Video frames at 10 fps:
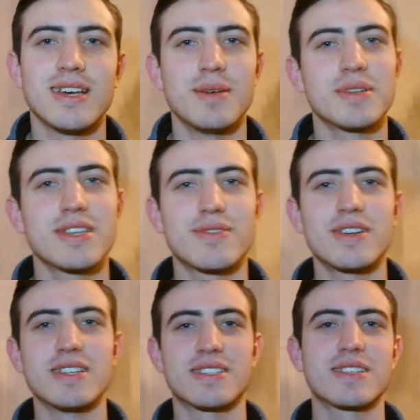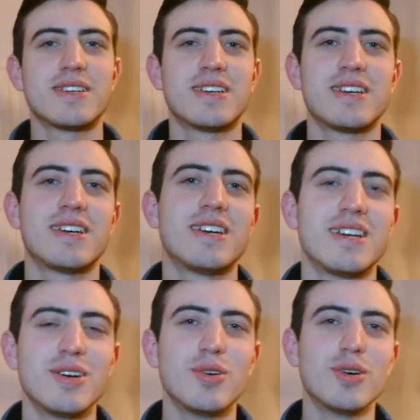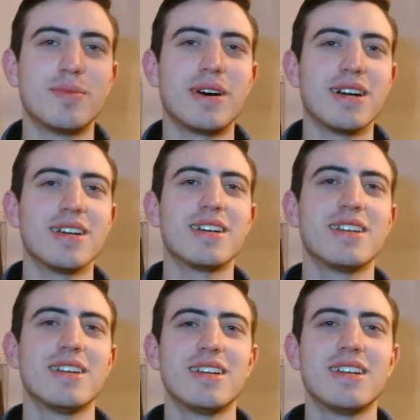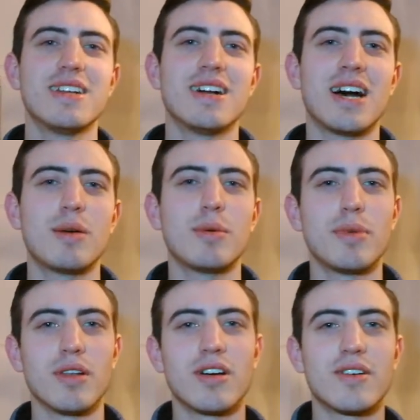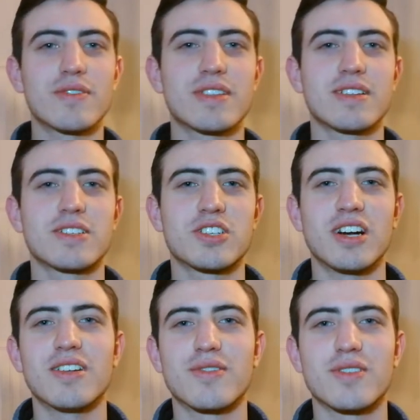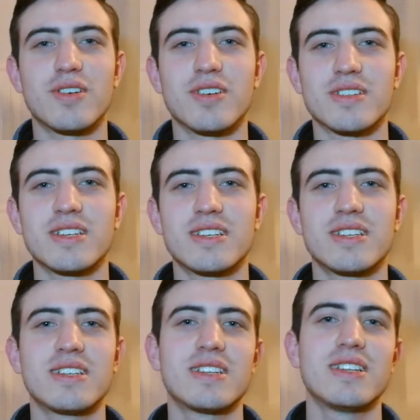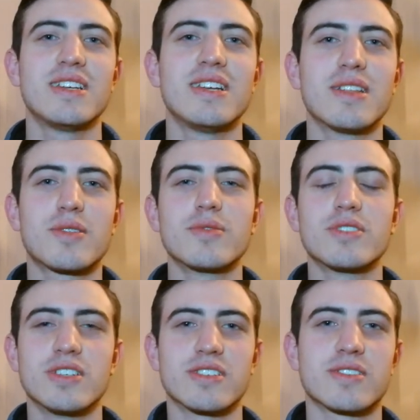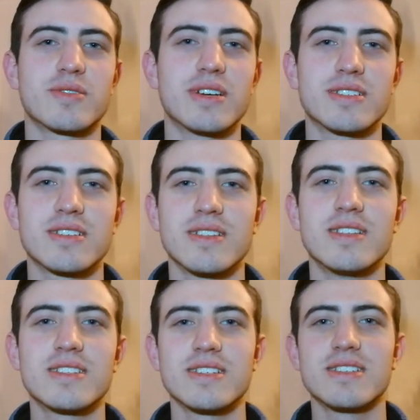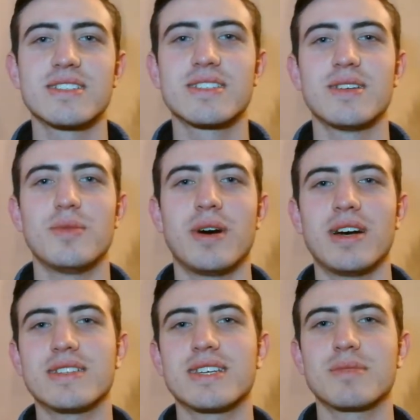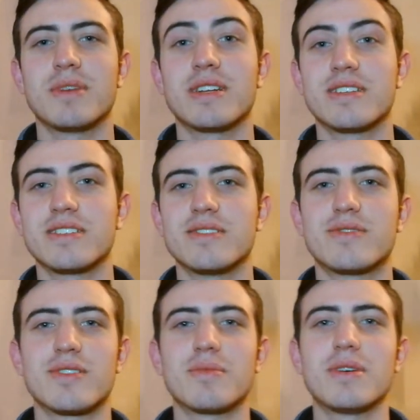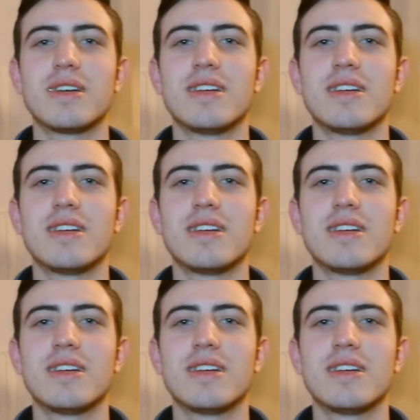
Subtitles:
Hey, my dear friends, who am I? I'm a beloved child of God through Jesus Christ. This is where I take my identity from.